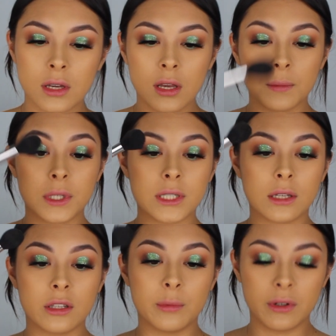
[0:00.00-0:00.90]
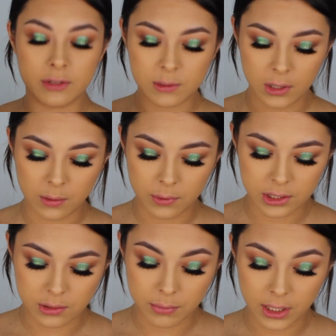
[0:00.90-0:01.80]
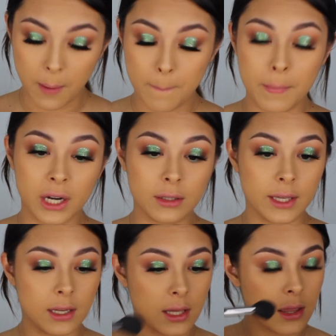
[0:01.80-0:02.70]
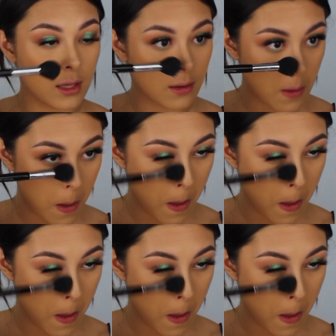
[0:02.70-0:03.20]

I'm going to take a little bit of a smaller brush and pick up barely anything.